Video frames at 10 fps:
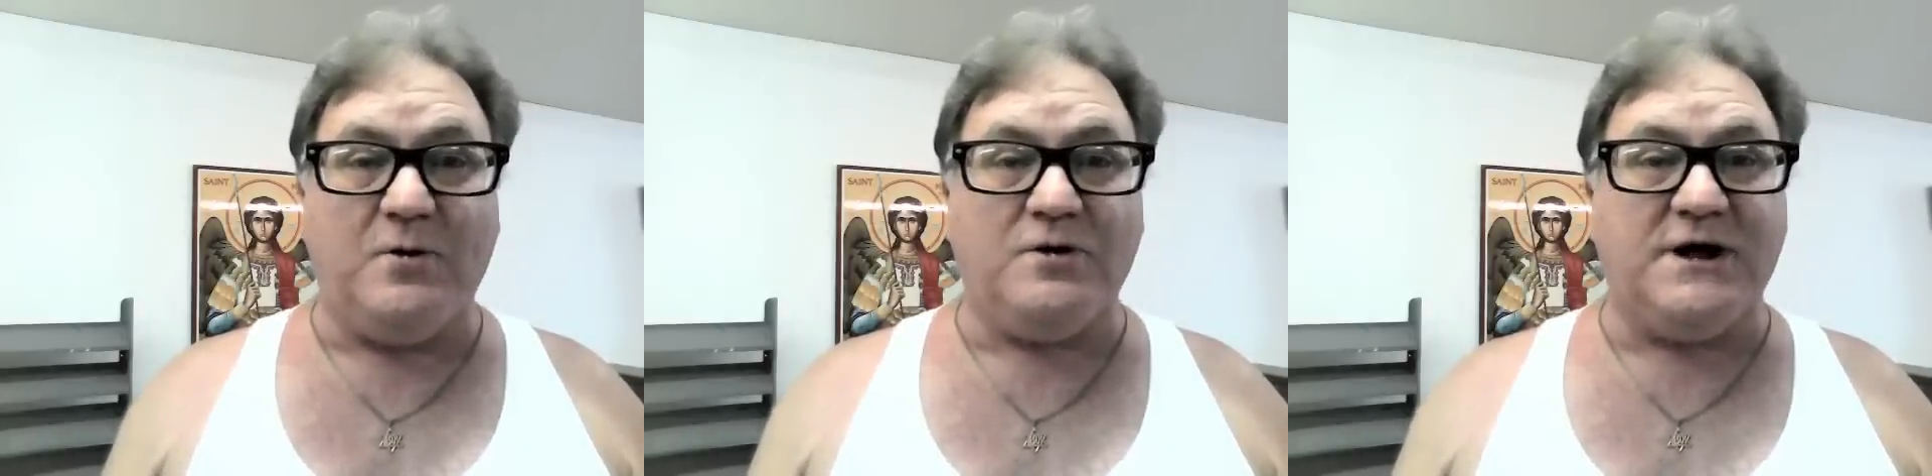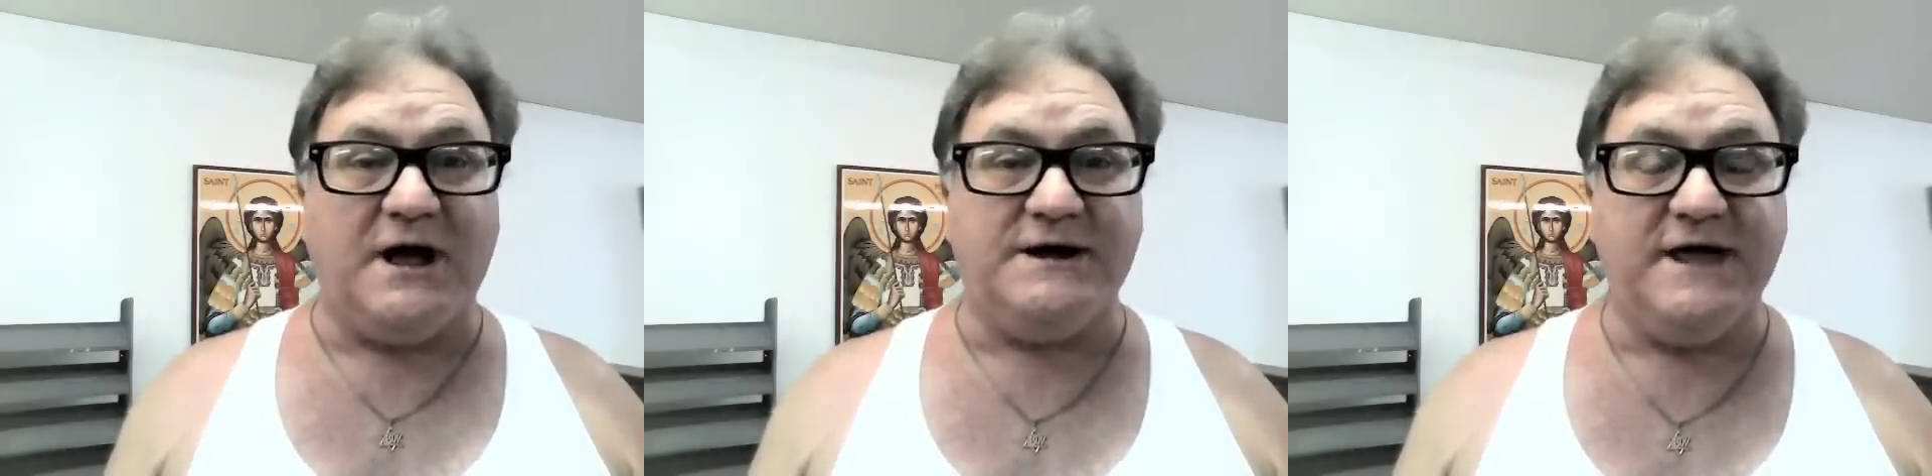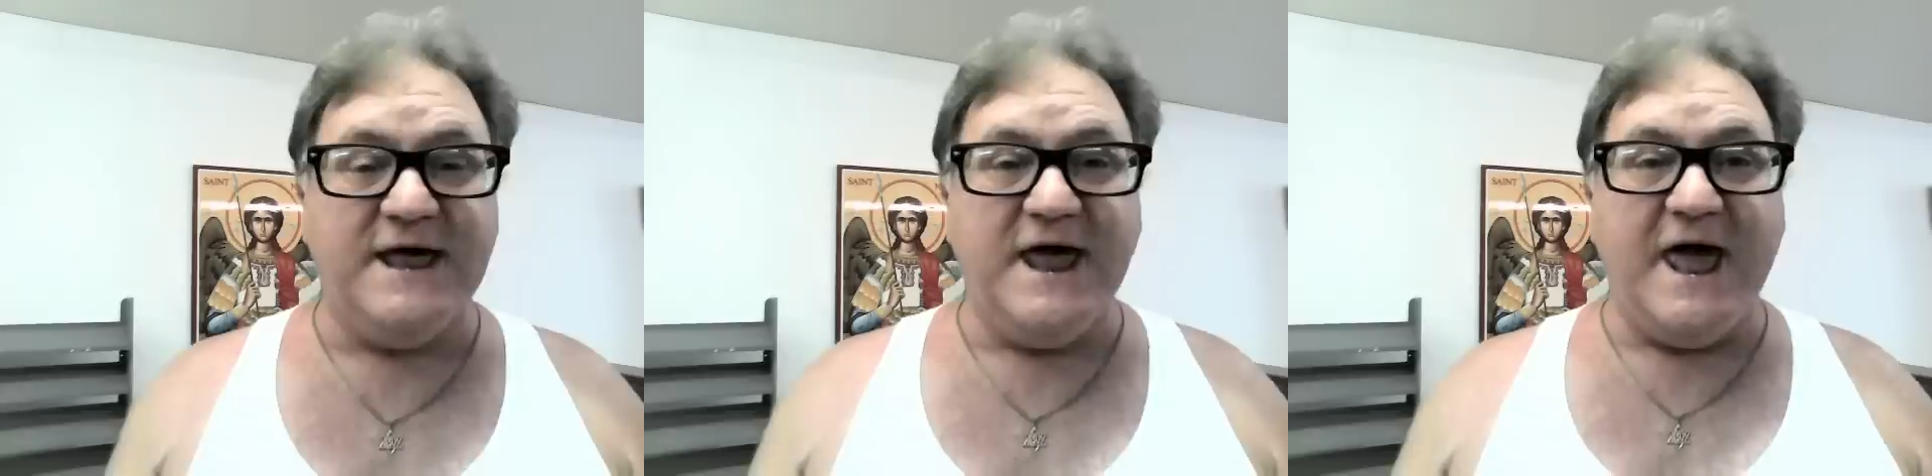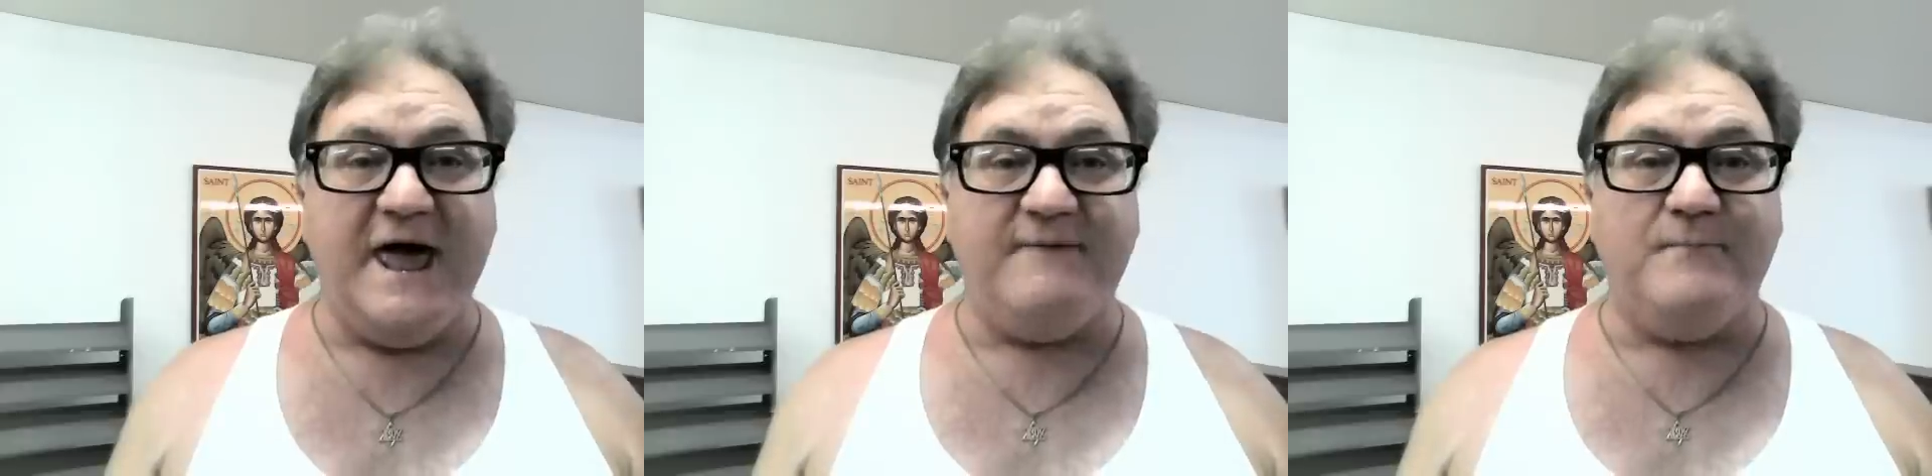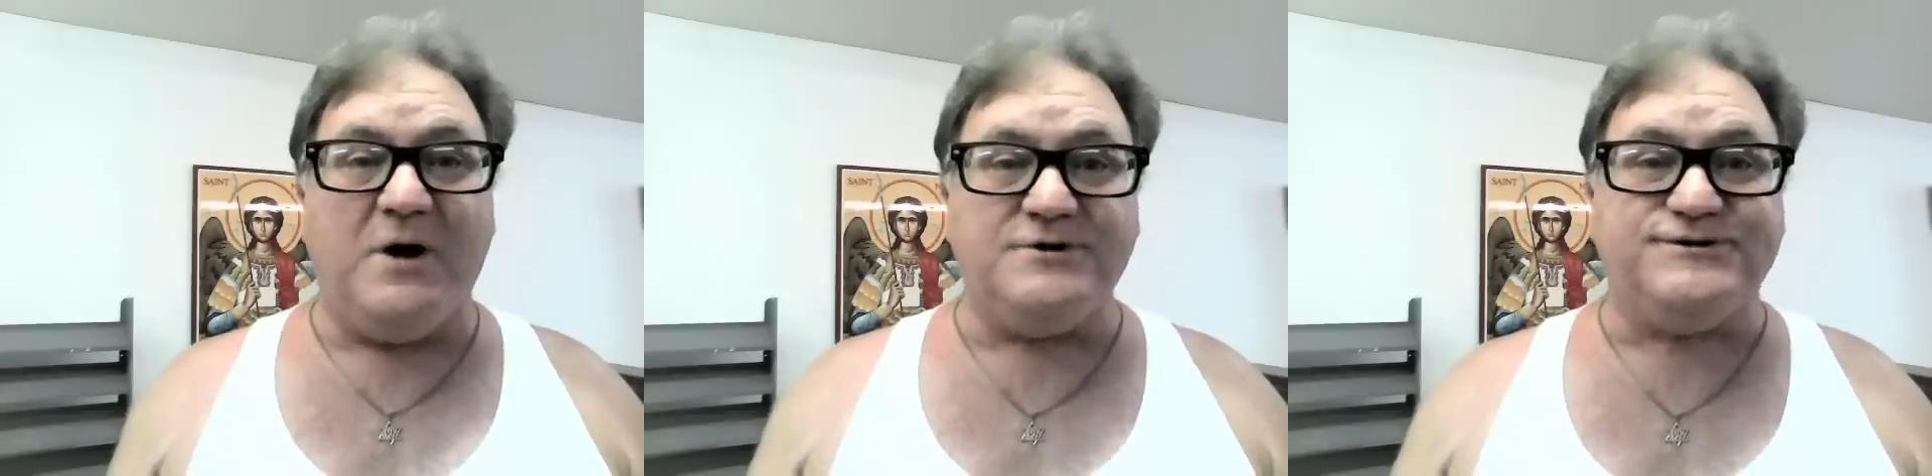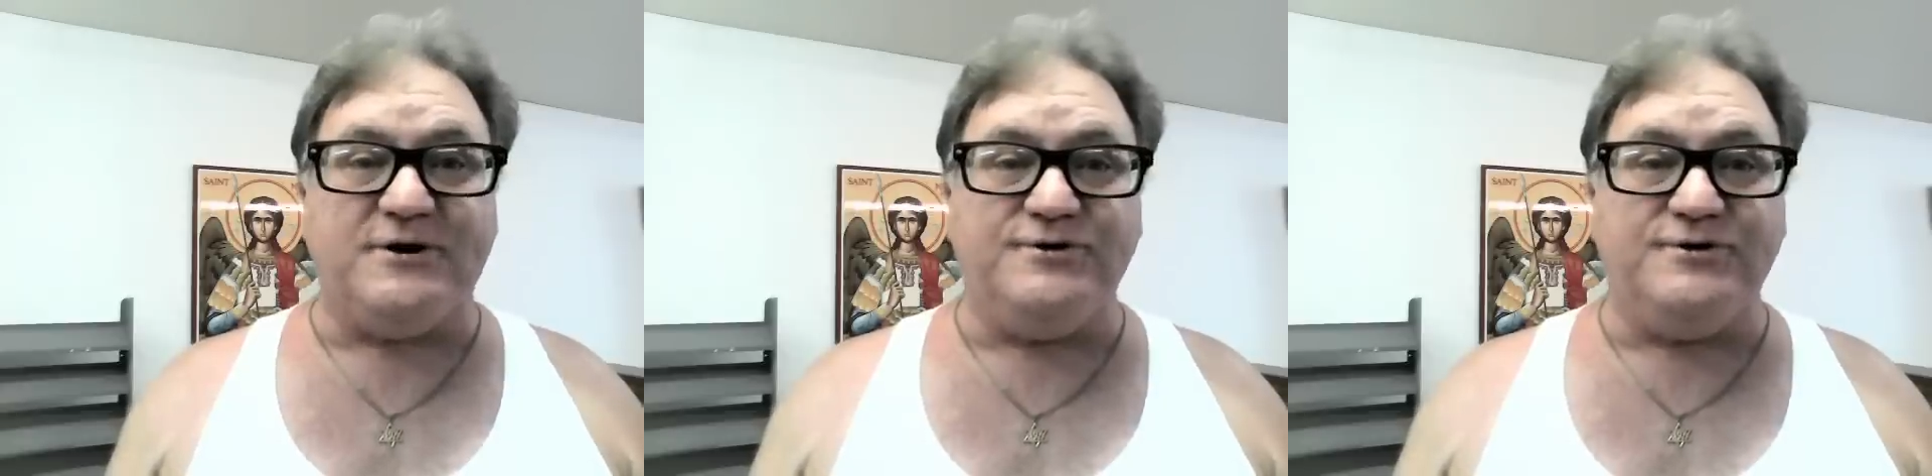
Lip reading: Oh God, have mercy